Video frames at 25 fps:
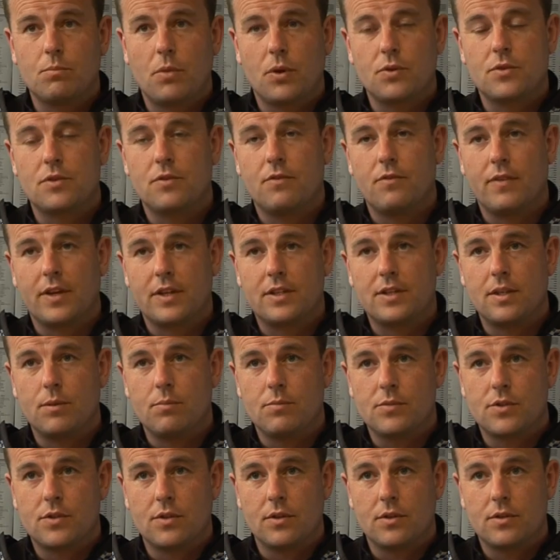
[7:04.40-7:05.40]
Most of the
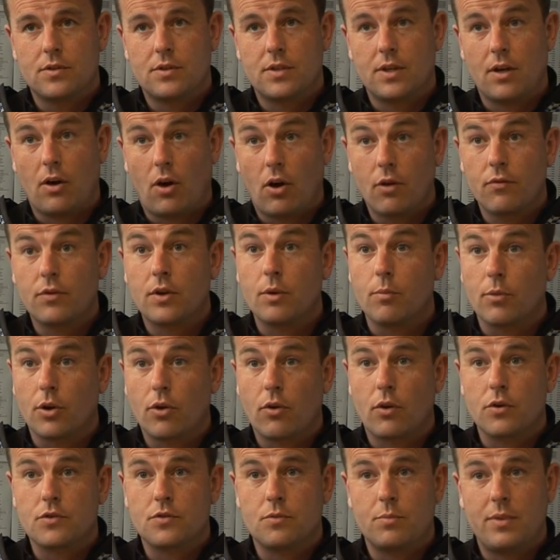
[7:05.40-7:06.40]
victims that I've come
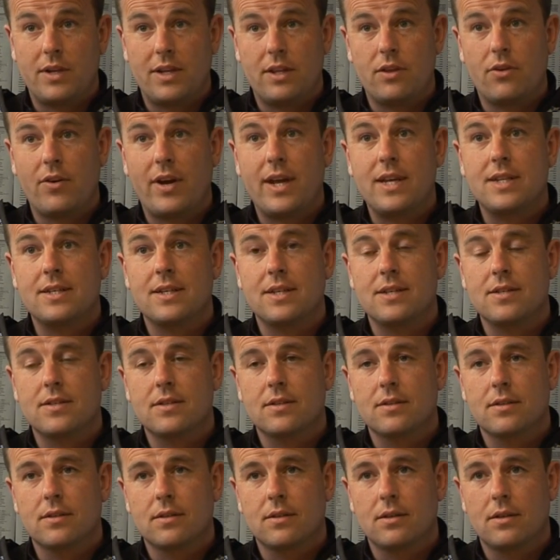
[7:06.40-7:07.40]
across have been in their 80s,
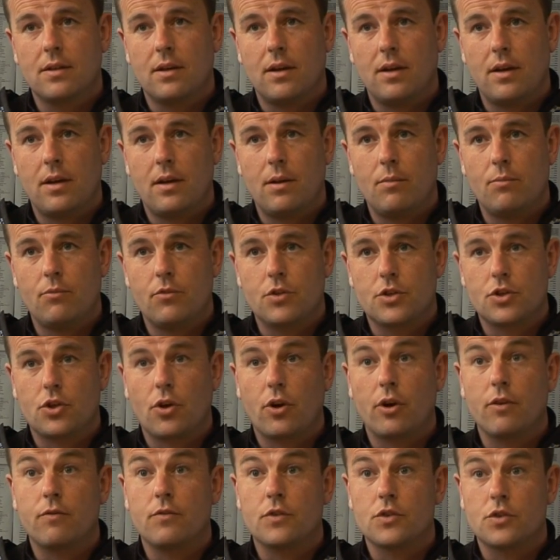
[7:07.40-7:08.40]

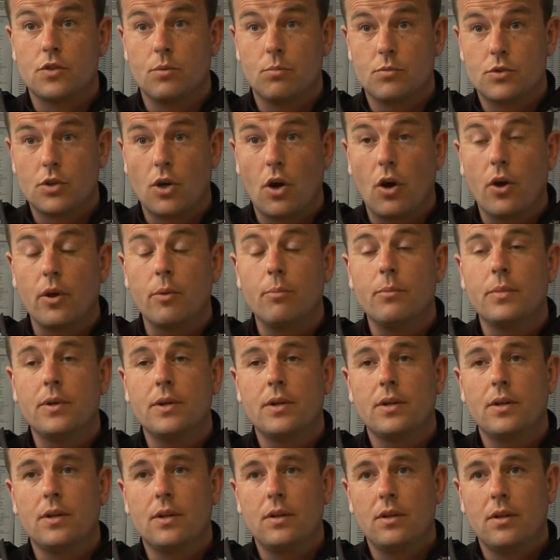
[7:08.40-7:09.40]
retired for some time,
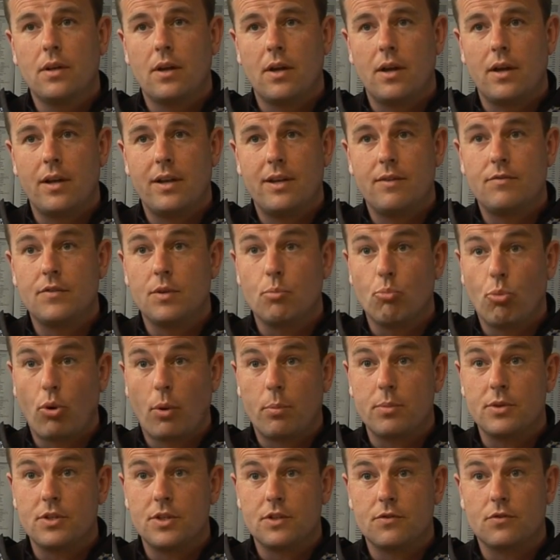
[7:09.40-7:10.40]
lived in
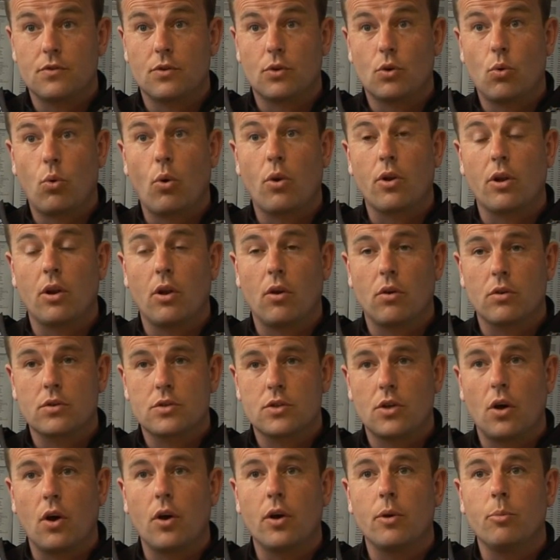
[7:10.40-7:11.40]
properties for quite a long
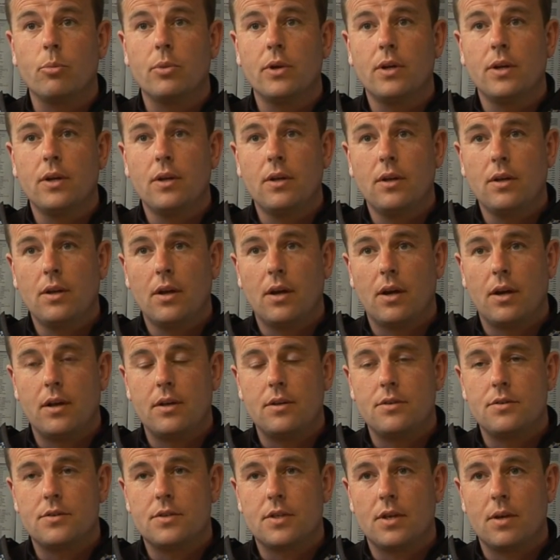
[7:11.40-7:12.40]
time.
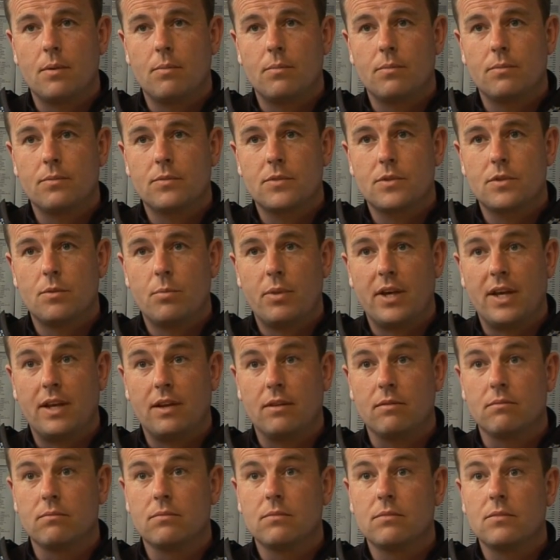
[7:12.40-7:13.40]
And to
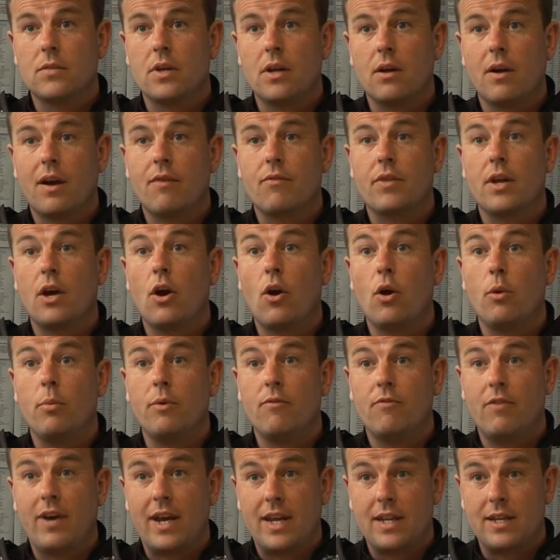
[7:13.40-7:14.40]
be, you know, have their home
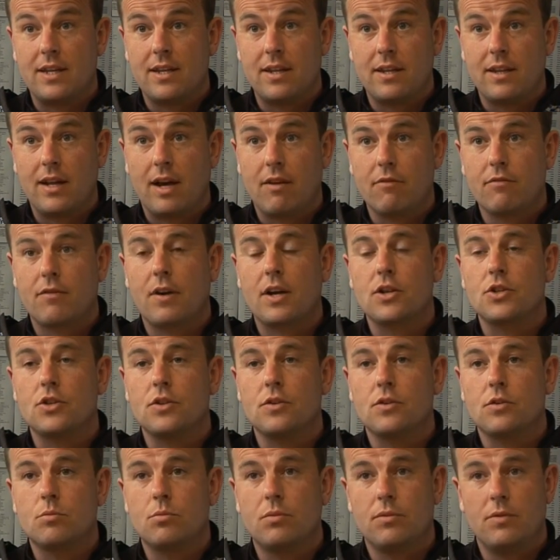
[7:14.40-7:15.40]
invaded in that
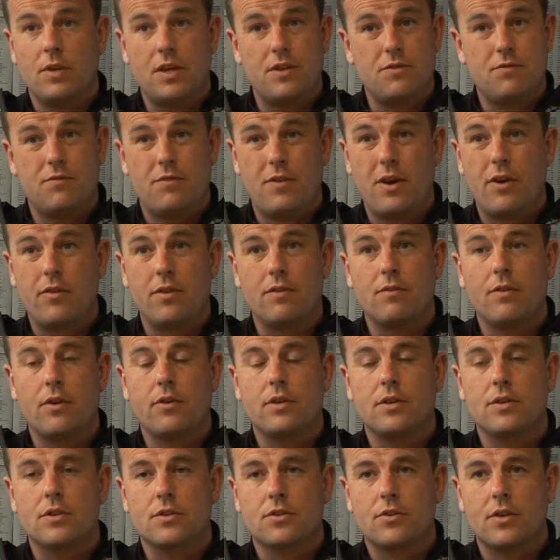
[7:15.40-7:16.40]
fashion is very,
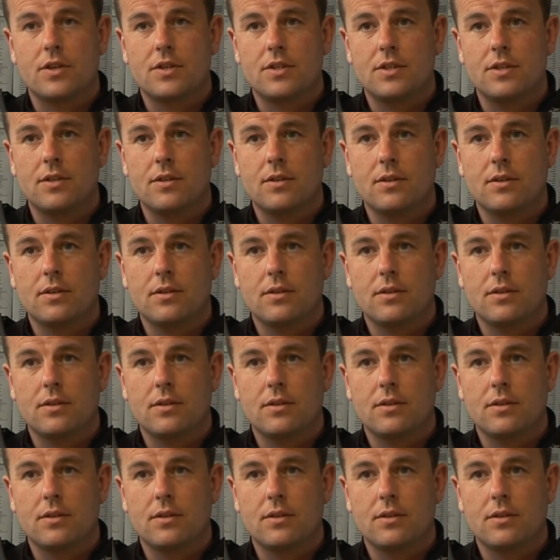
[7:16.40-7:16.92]
very distressing.